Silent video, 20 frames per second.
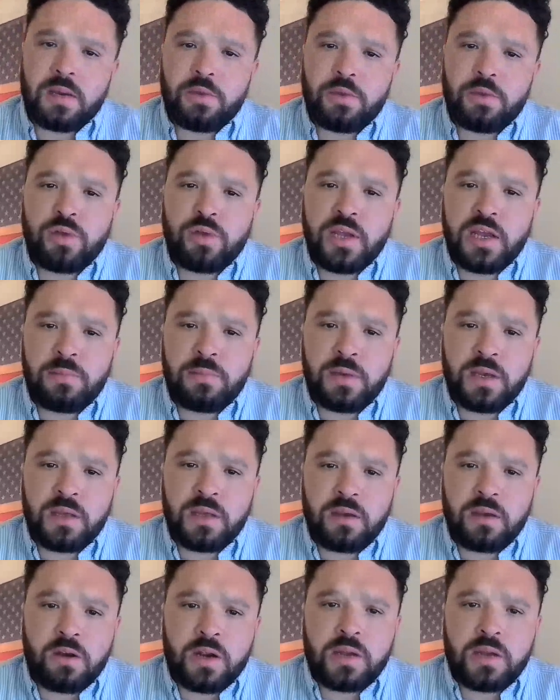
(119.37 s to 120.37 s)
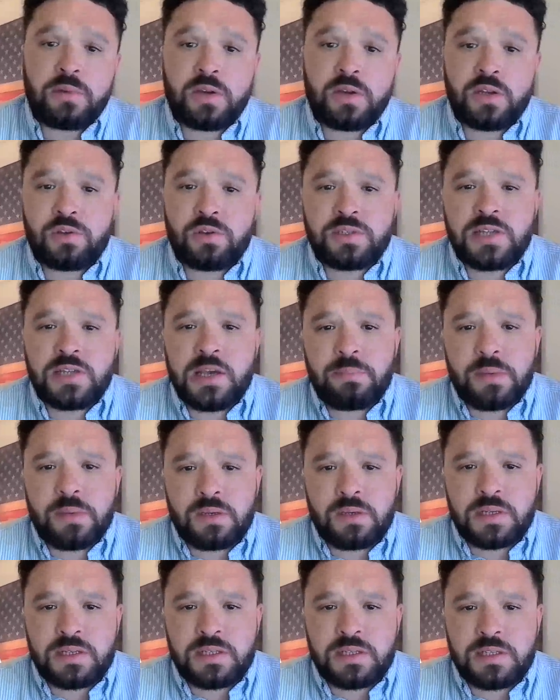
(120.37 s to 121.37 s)
you name it, are able to use that
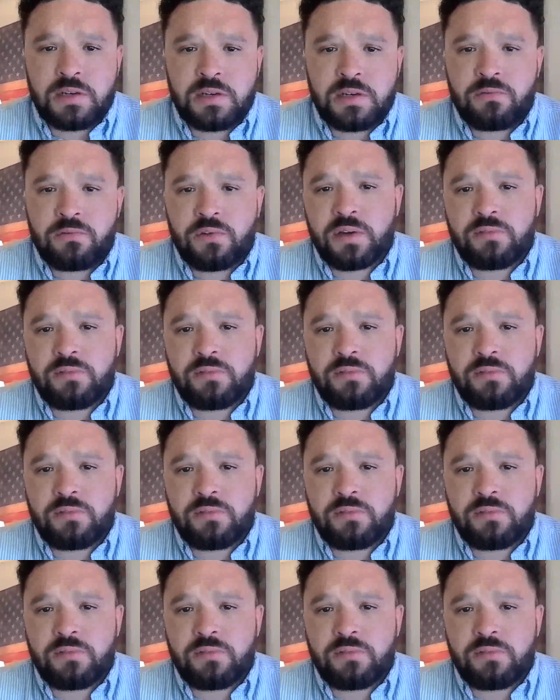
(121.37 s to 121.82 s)
building still